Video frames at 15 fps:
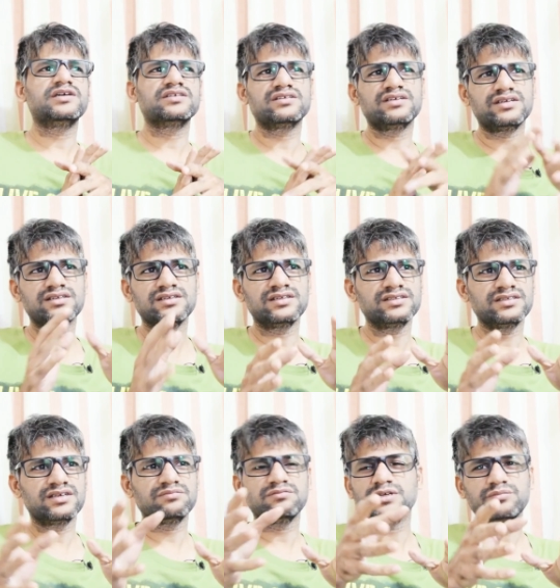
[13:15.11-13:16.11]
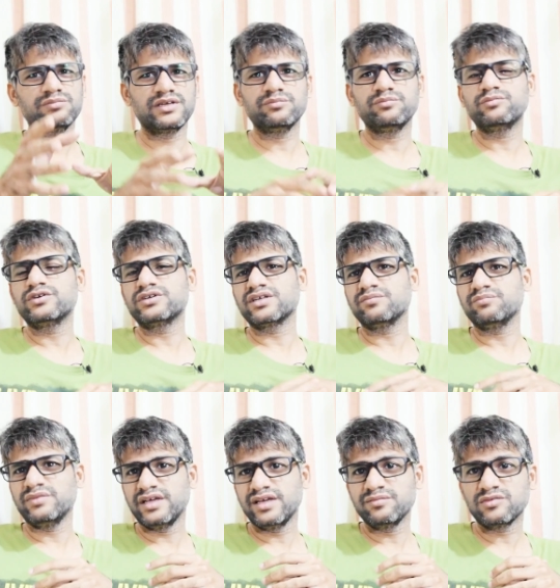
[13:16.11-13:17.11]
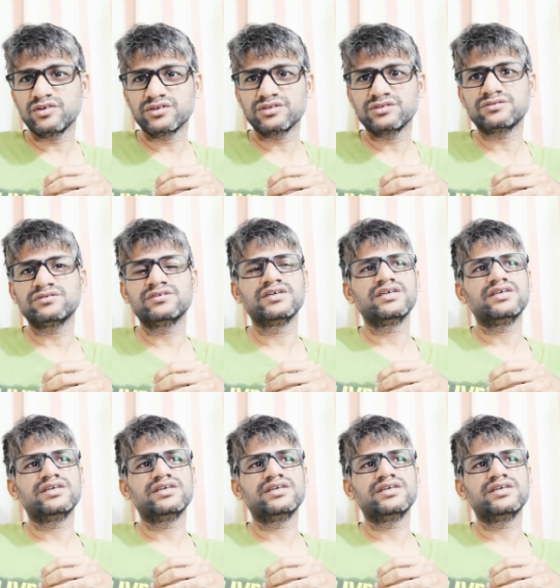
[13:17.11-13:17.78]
and suddenly someone may put a blame on you.